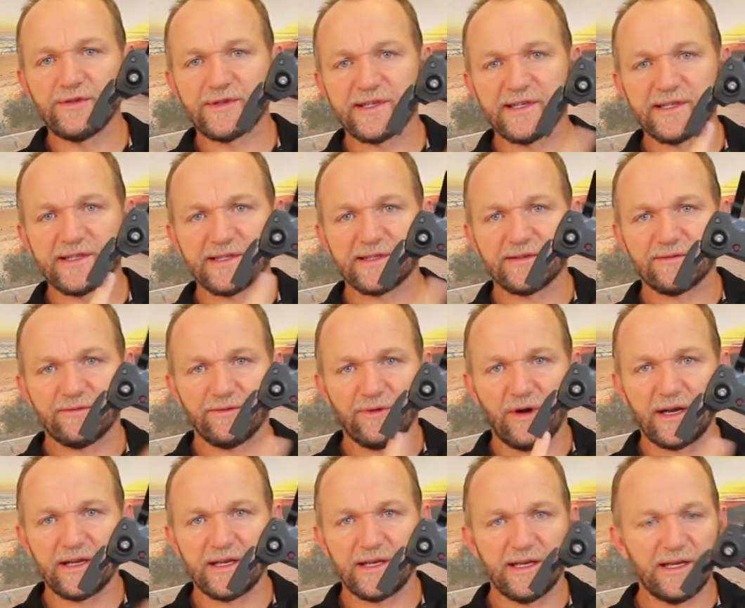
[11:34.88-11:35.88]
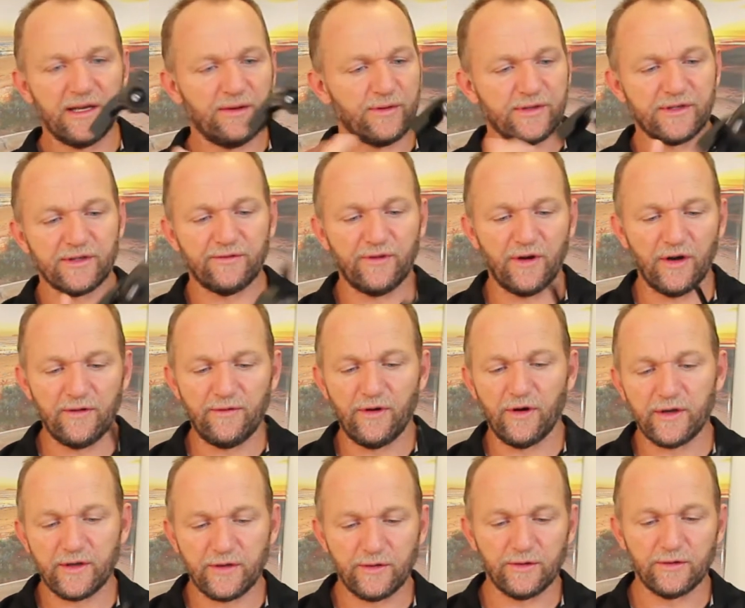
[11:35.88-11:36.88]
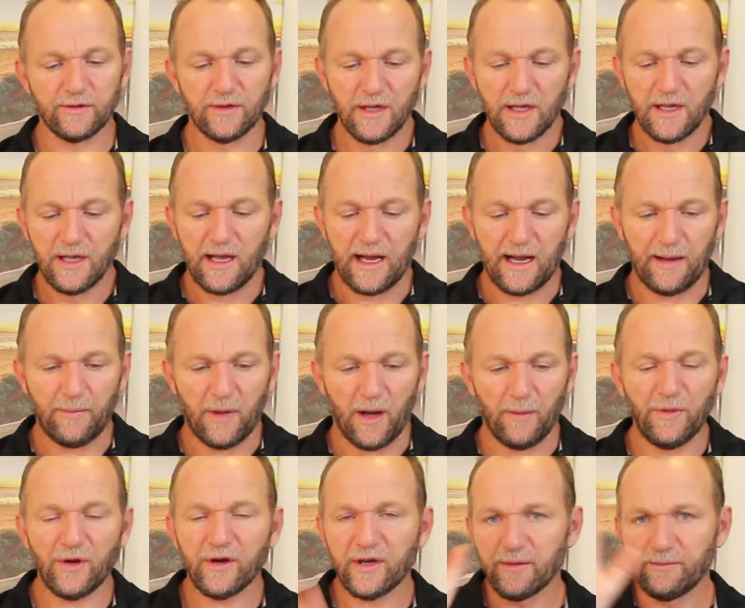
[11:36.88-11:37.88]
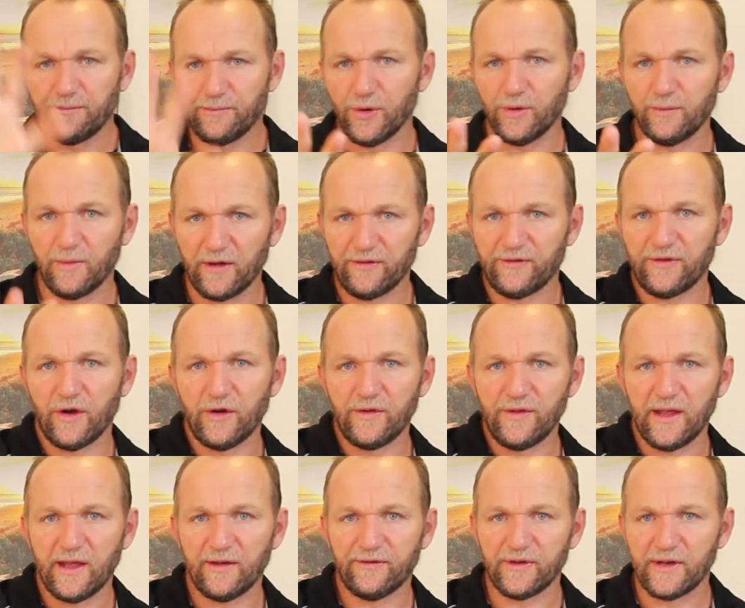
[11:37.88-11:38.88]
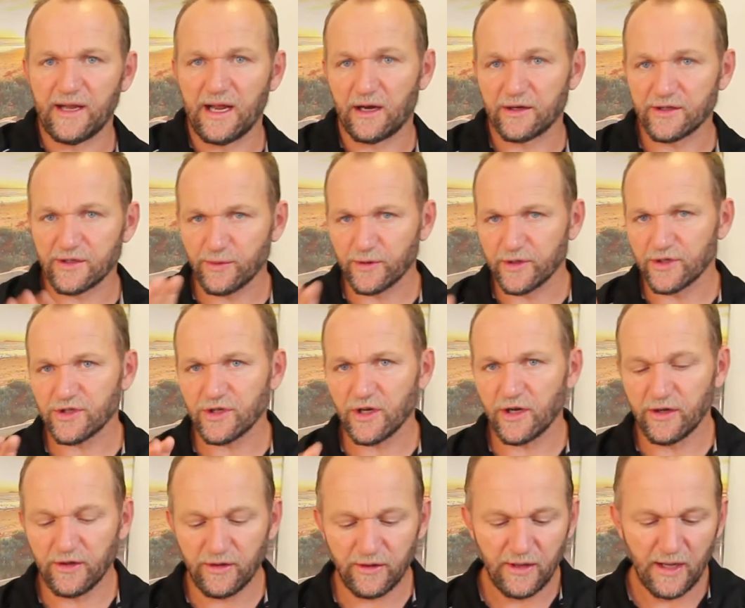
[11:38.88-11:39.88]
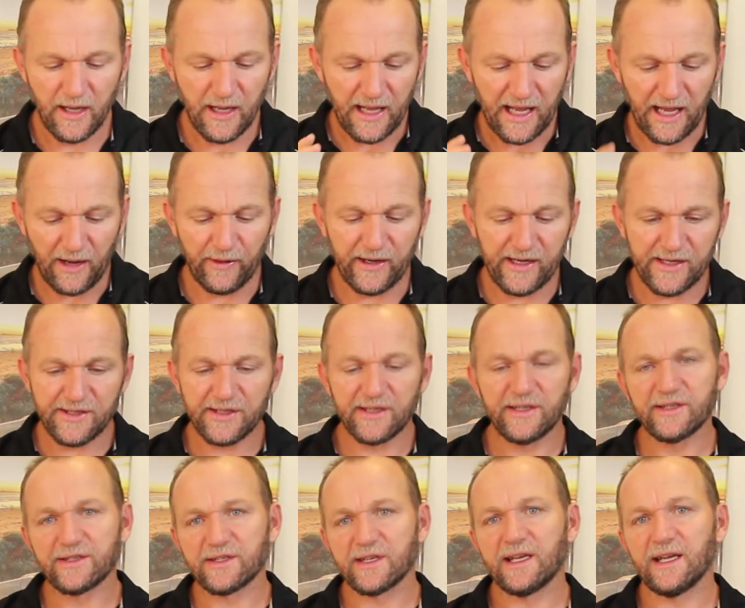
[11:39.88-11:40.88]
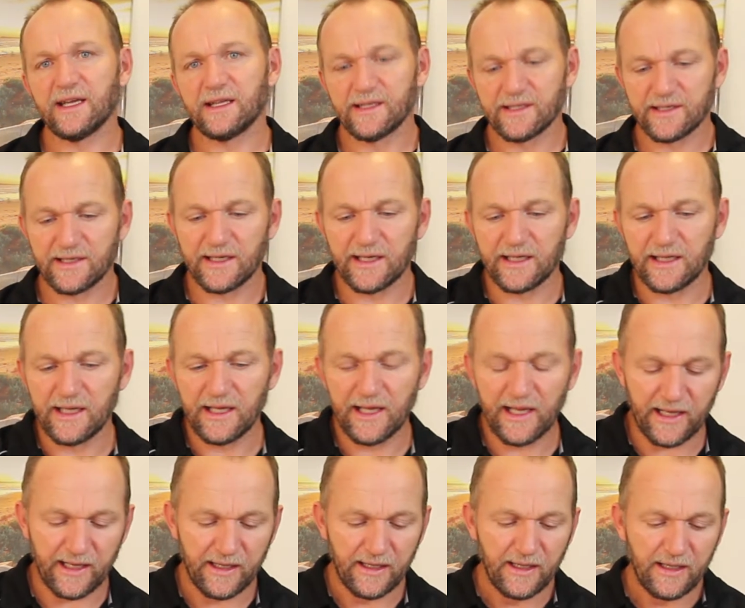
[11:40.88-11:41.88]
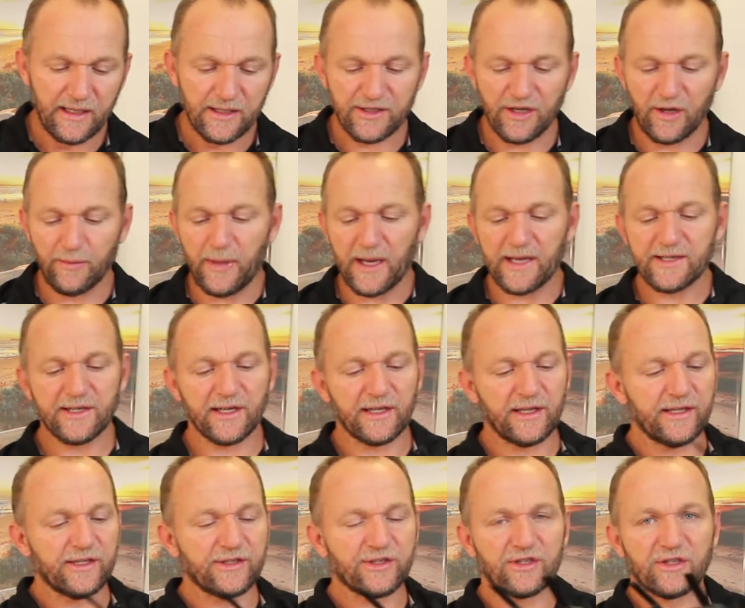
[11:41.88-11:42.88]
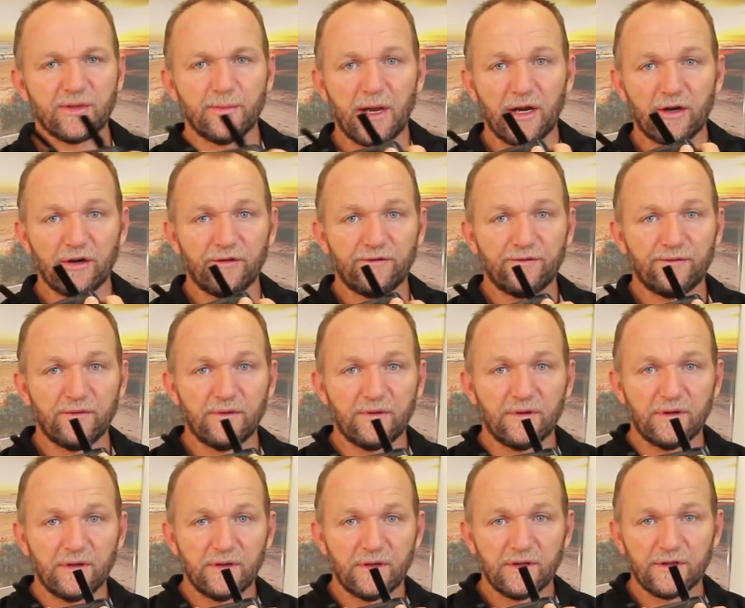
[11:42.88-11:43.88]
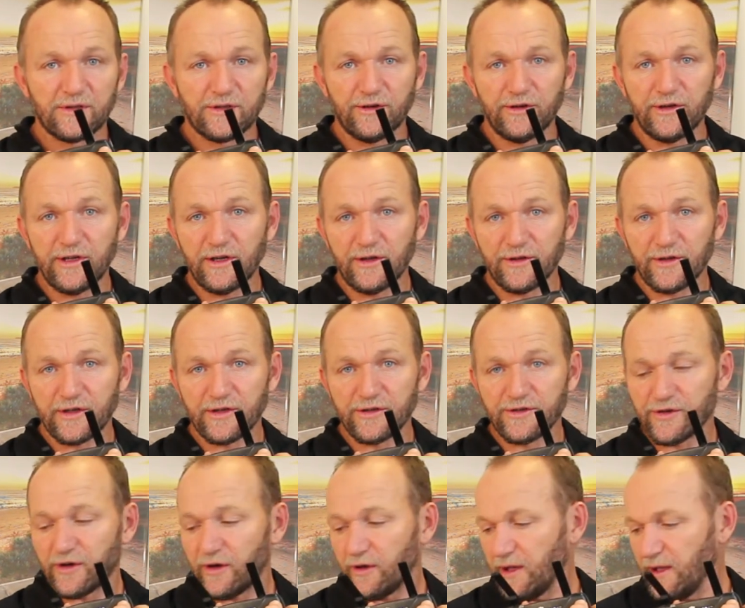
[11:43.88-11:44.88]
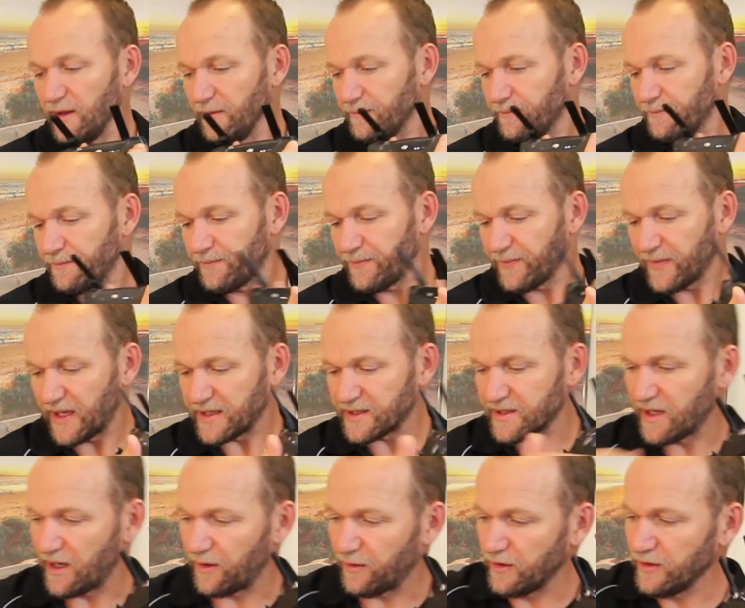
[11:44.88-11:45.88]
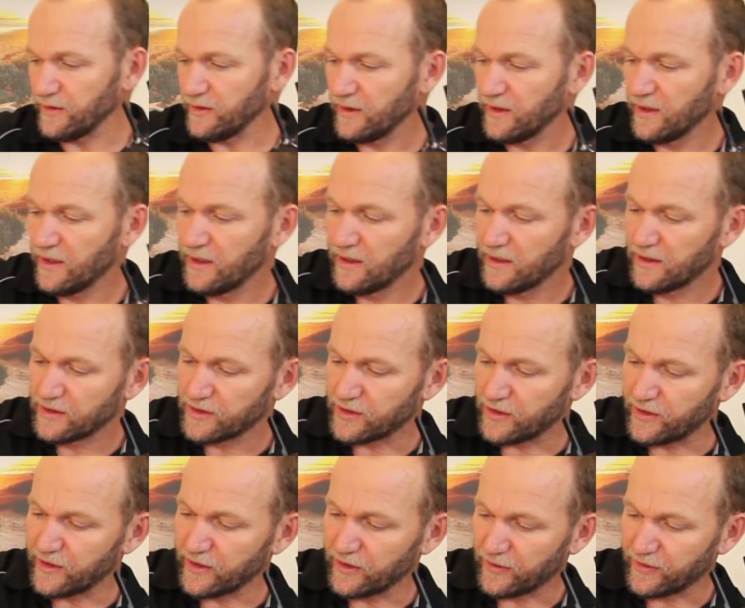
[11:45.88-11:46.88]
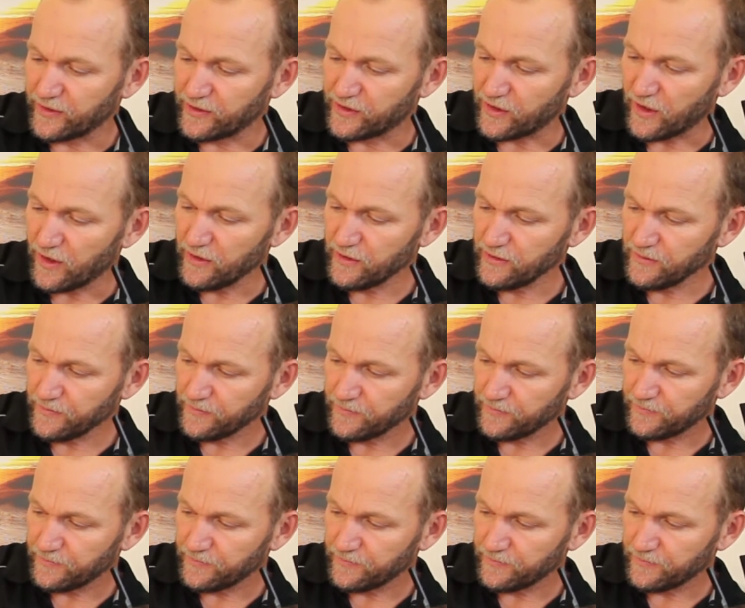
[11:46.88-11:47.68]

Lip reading: sits right in here, which is very, very cool. I'm not going to put my phone there for now. I just want to show you how easy it is to get this thing in the air. So basically it's just a matter of turning on the controller, that's now on, turning on the drone.